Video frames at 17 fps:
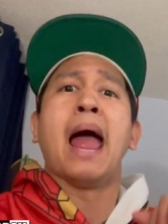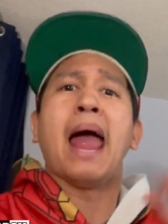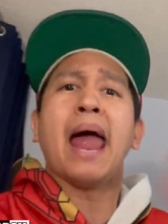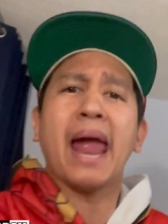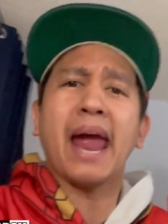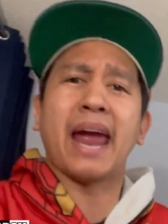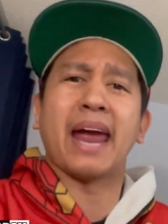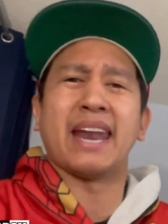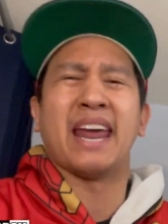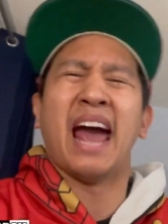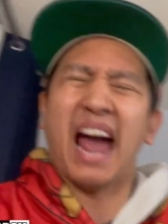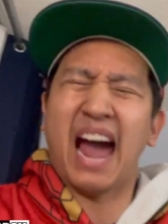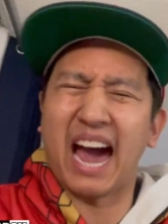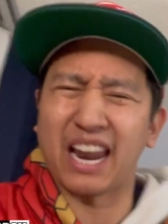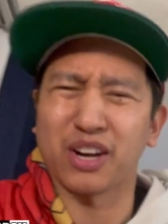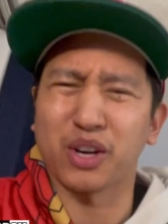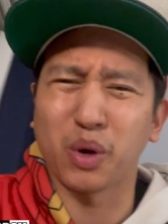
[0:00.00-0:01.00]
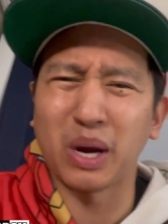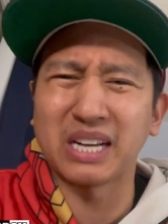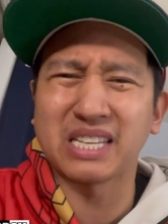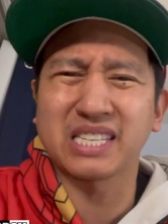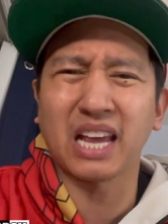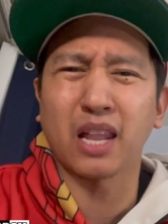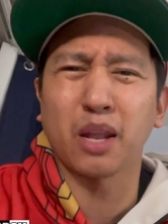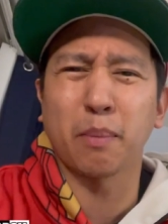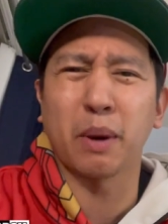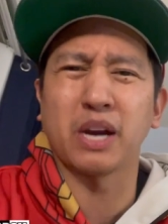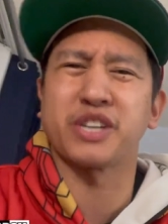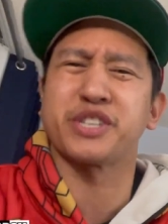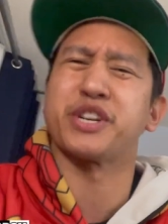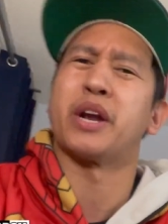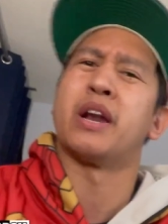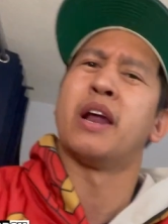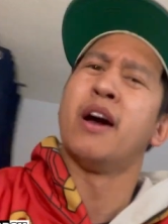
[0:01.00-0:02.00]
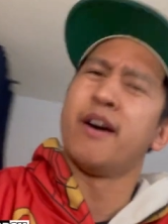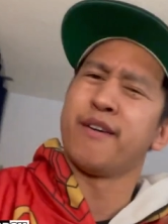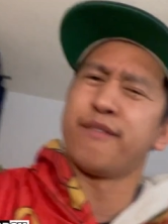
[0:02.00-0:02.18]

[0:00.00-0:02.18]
and had a great celebration